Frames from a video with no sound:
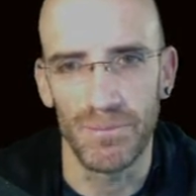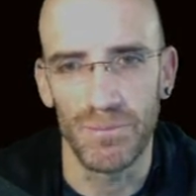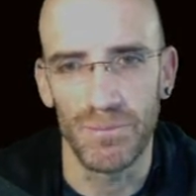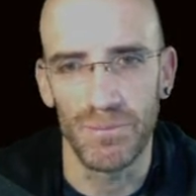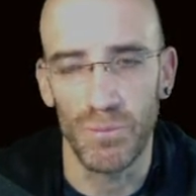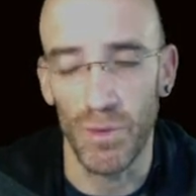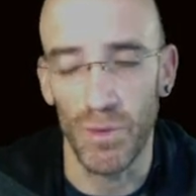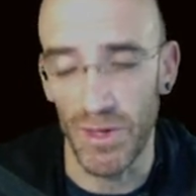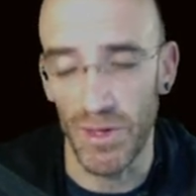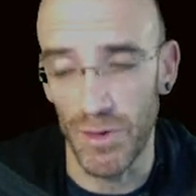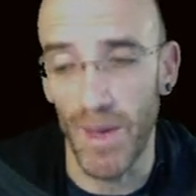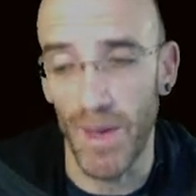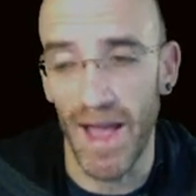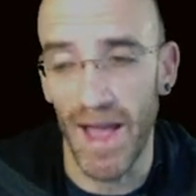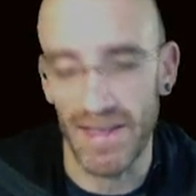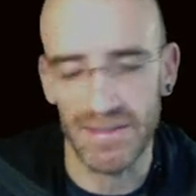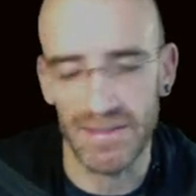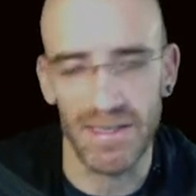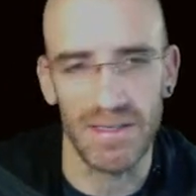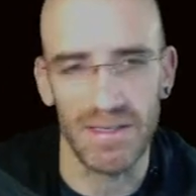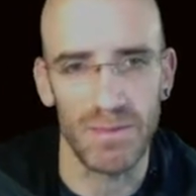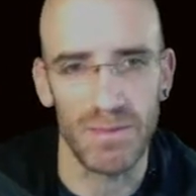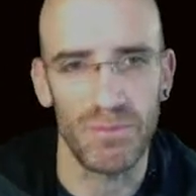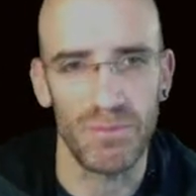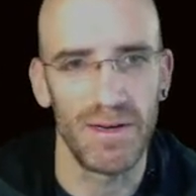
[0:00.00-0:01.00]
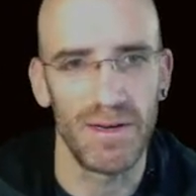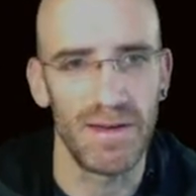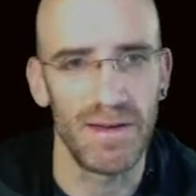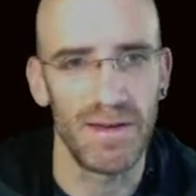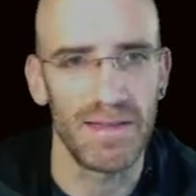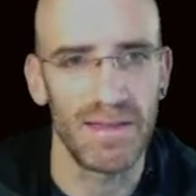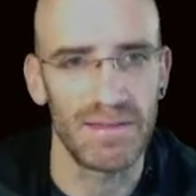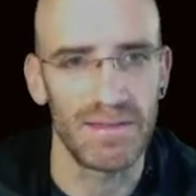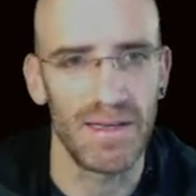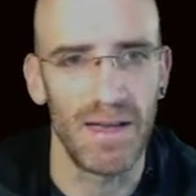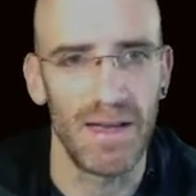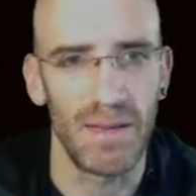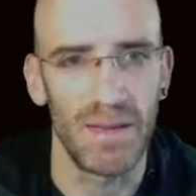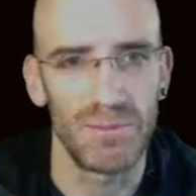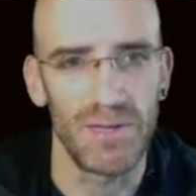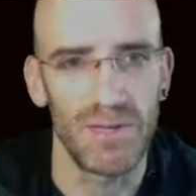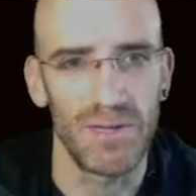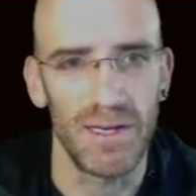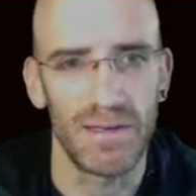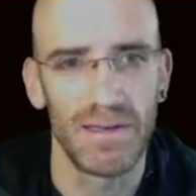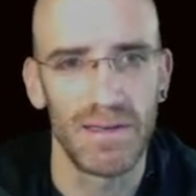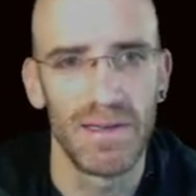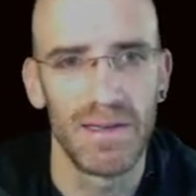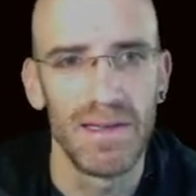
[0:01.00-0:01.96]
what you ask it to print as an object.